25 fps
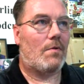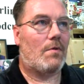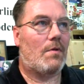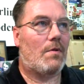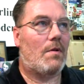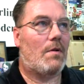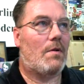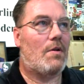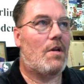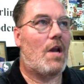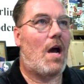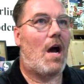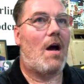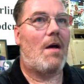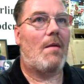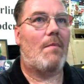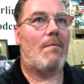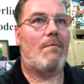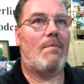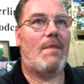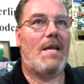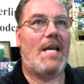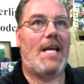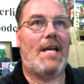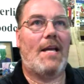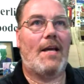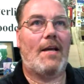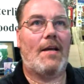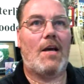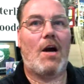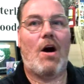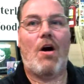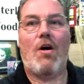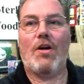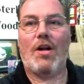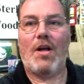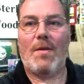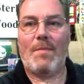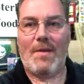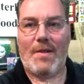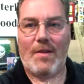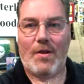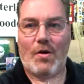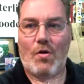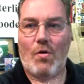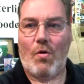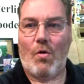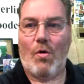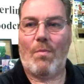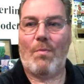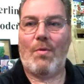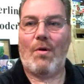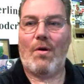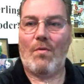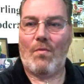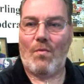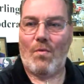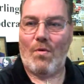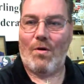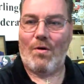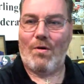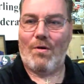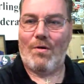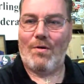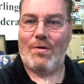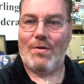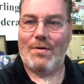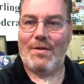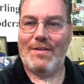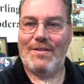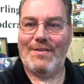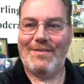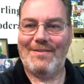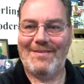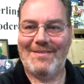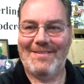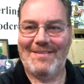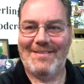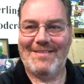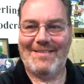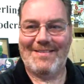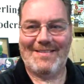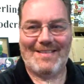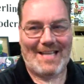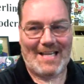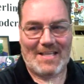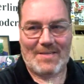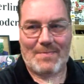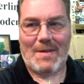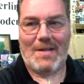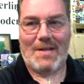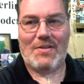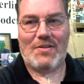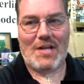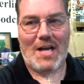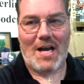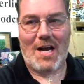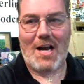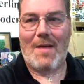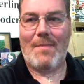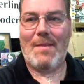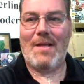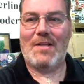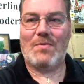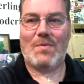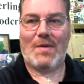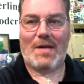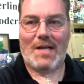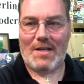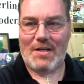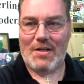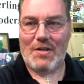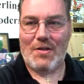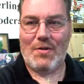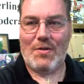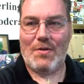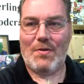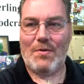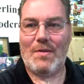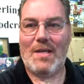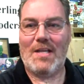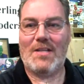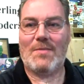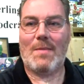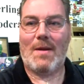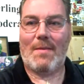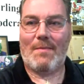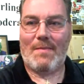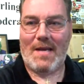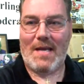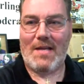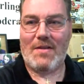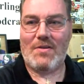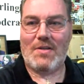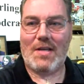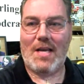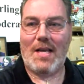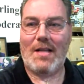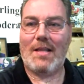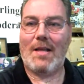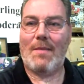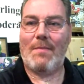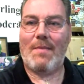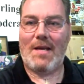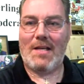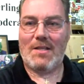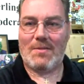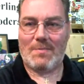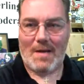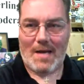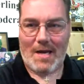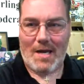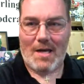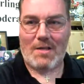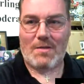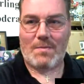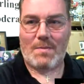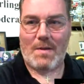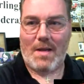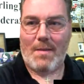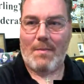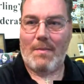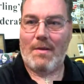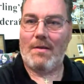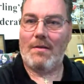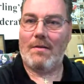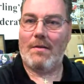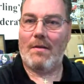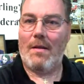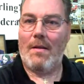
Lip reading: not being caught up in the corporate world. That's my job. That's what I do. That's my paycheck. That pays my house payment.